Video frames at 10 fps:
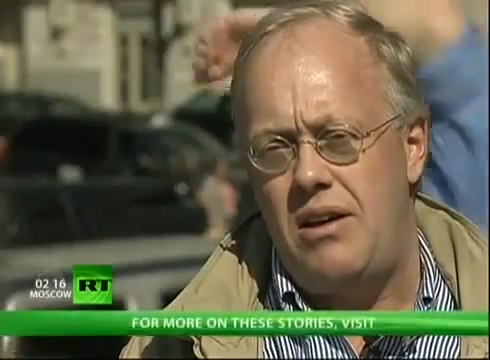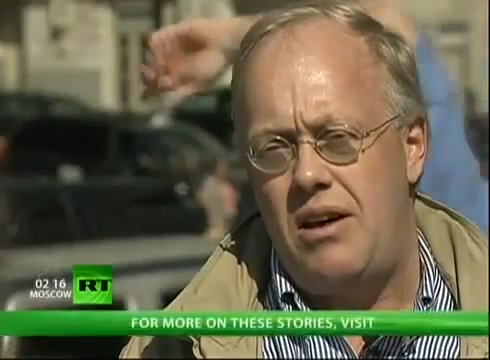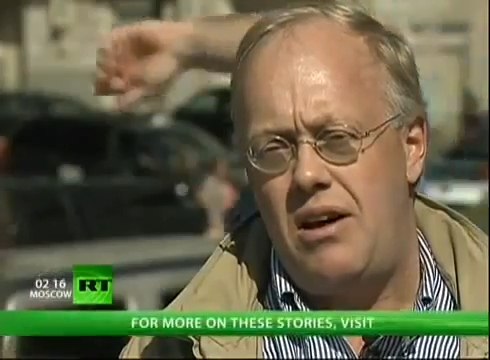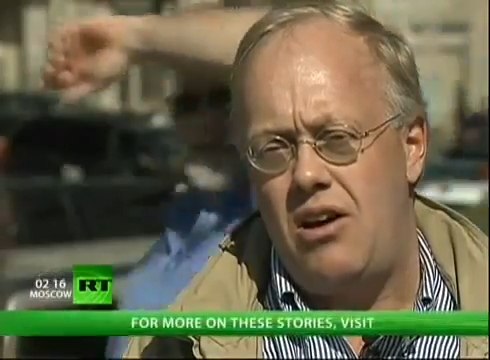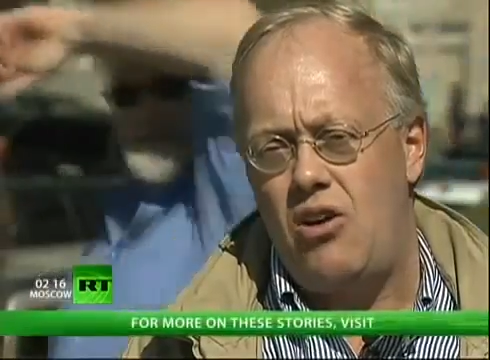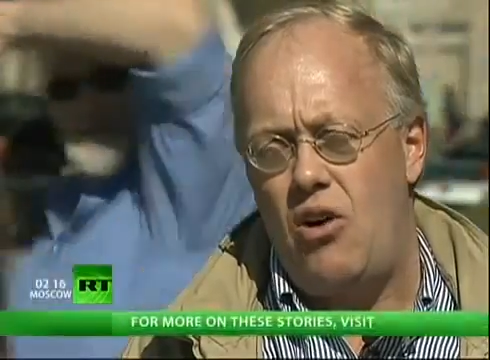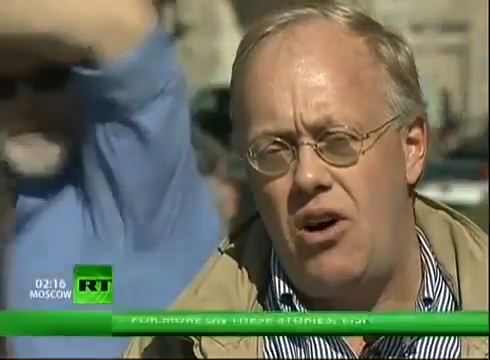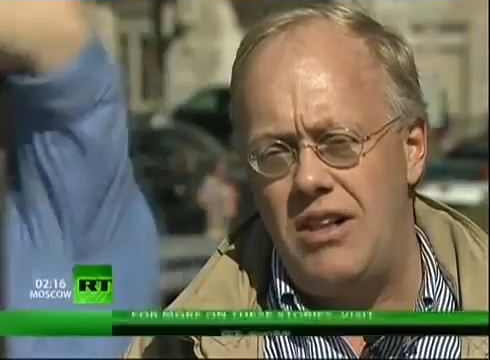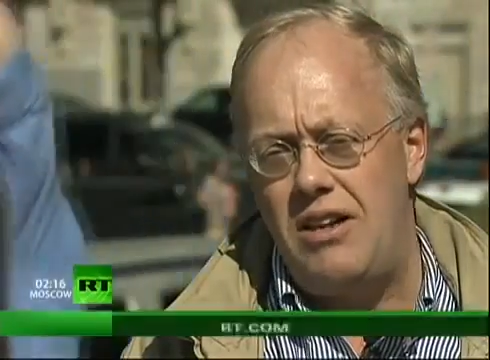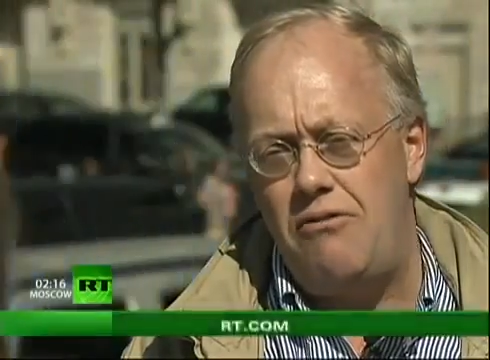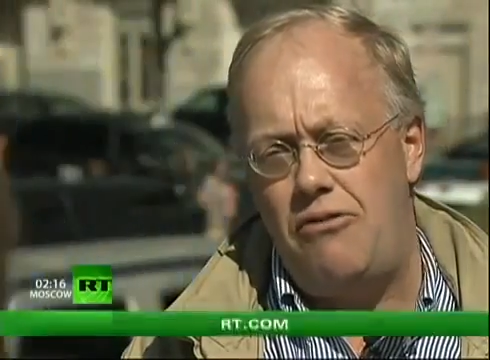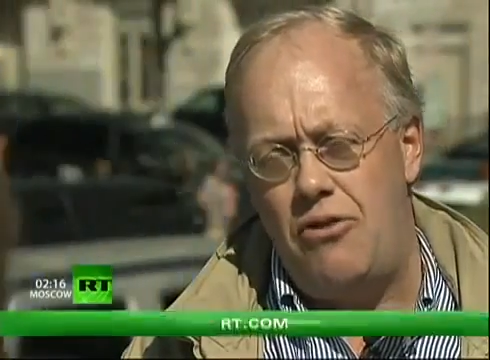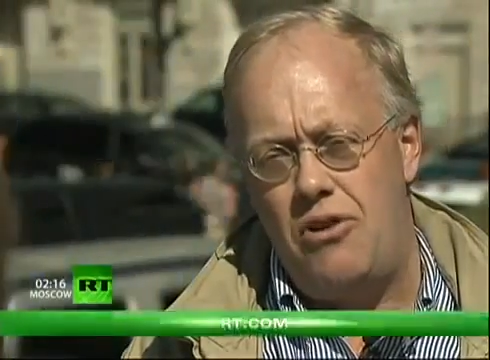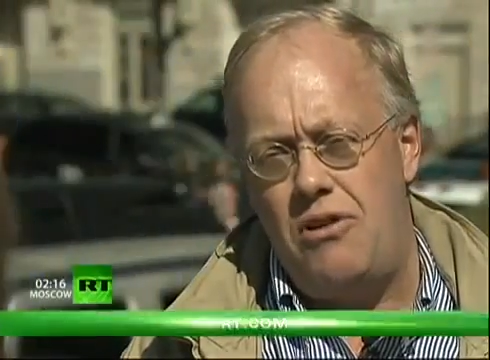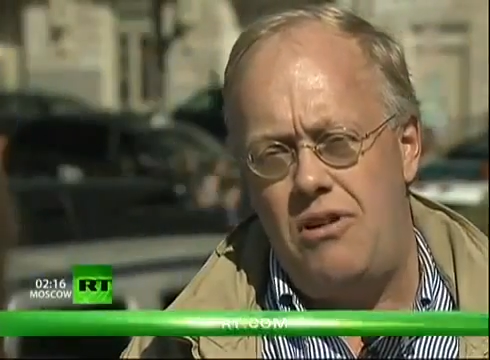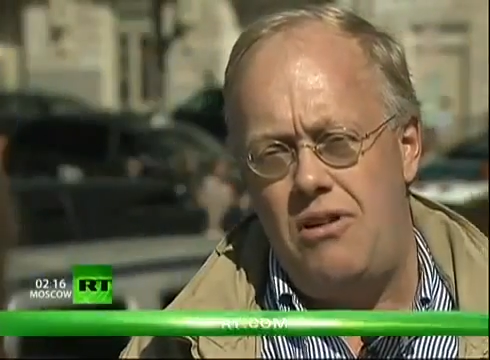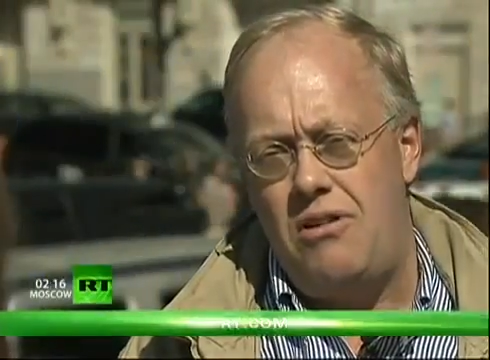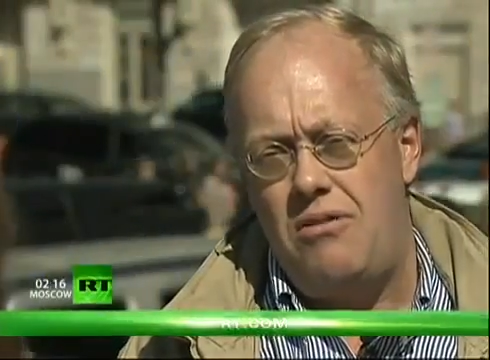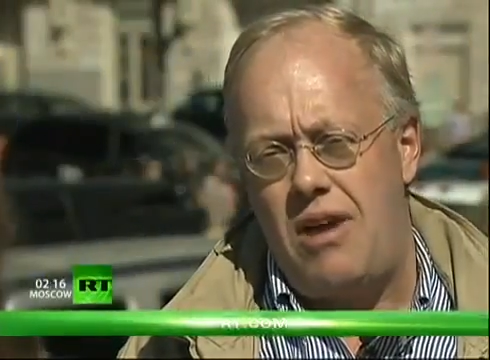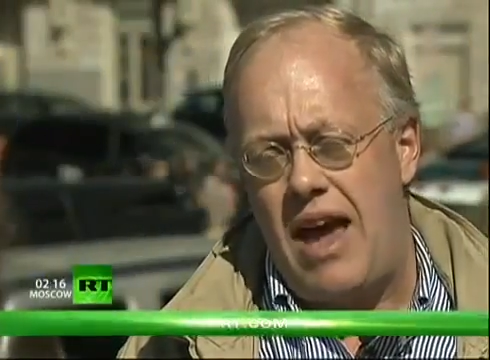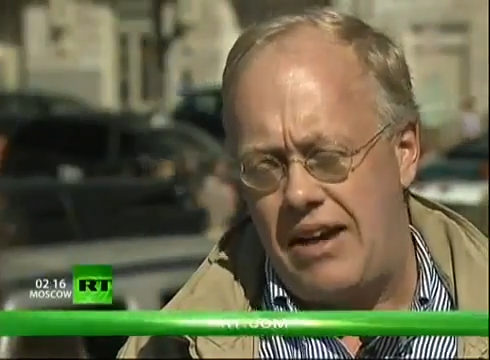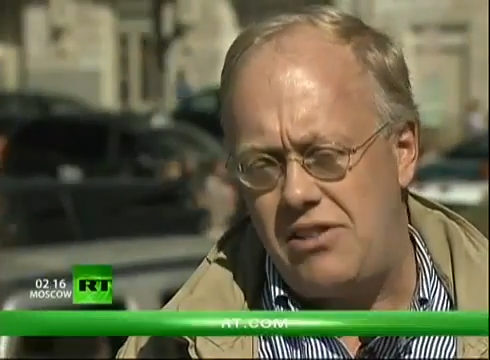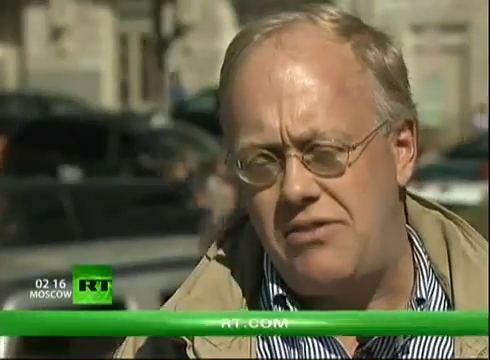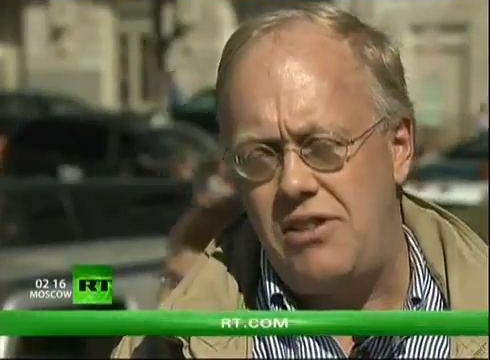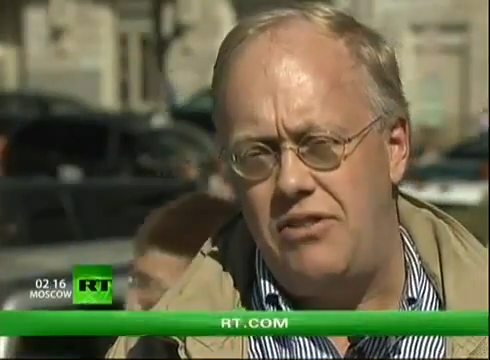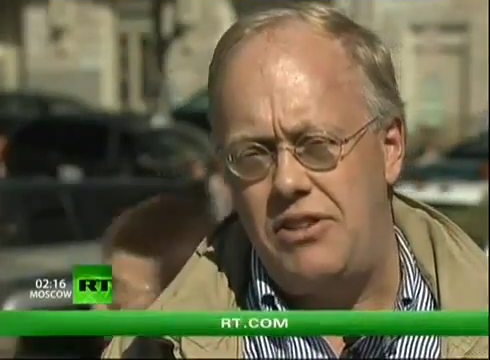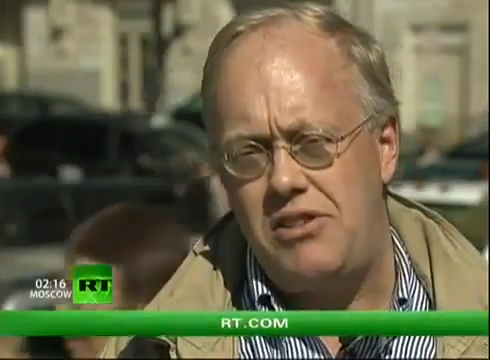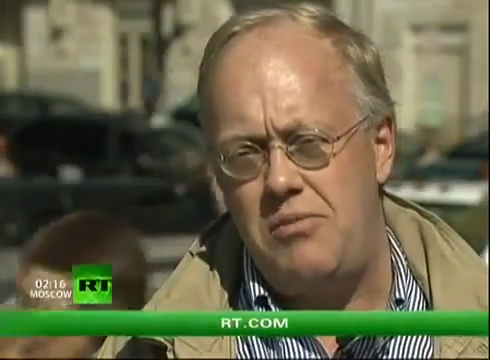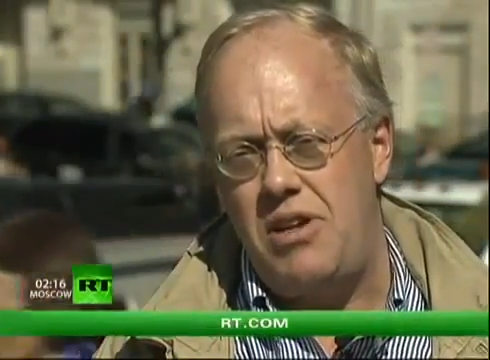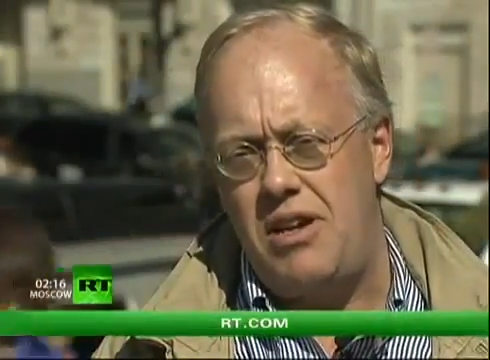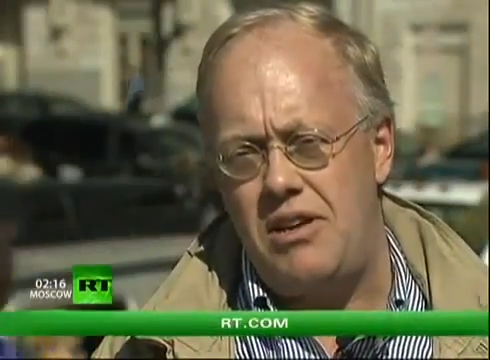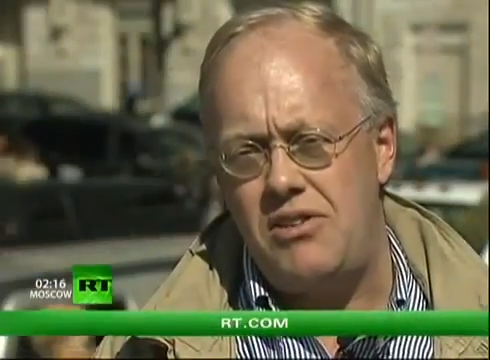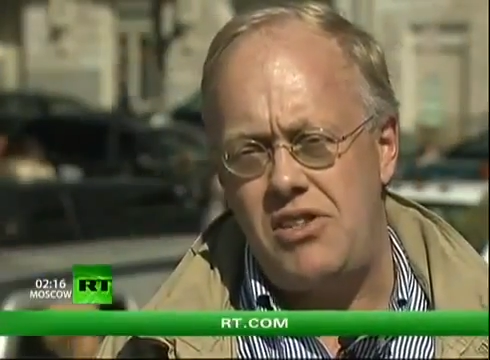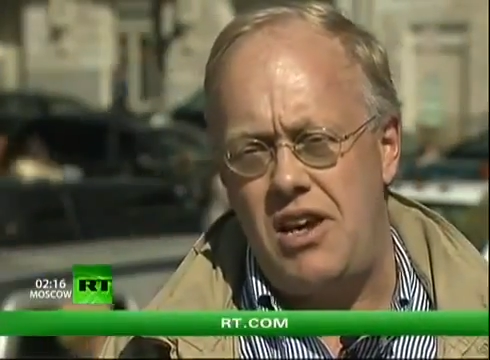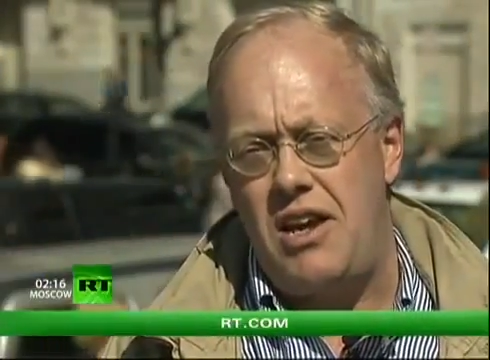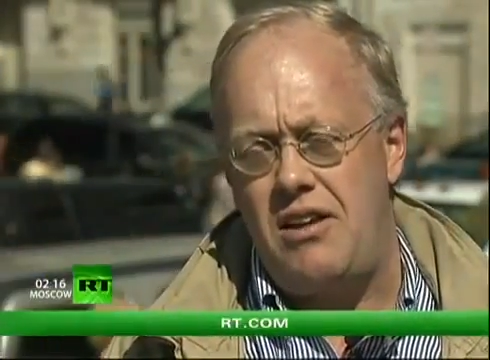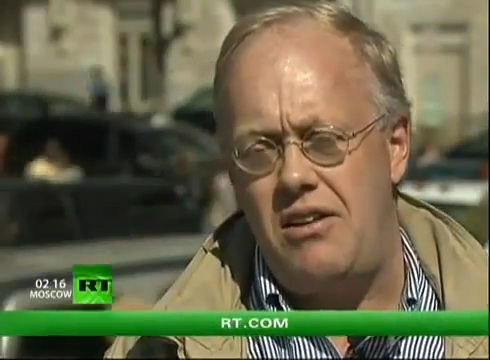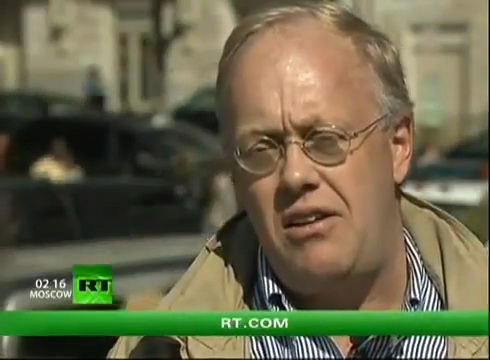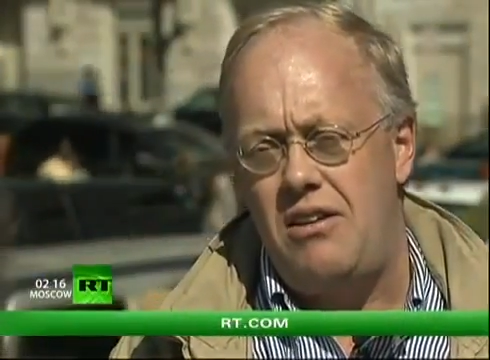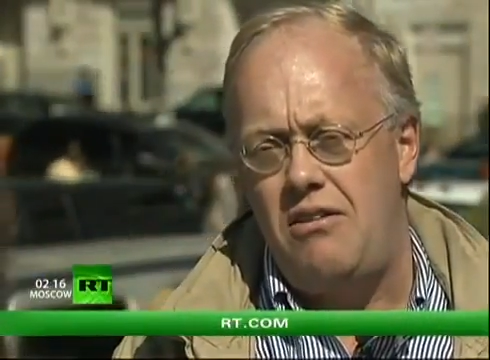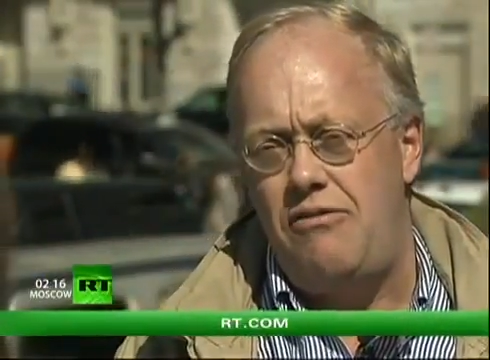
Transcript: calling for acts of civil disobedience and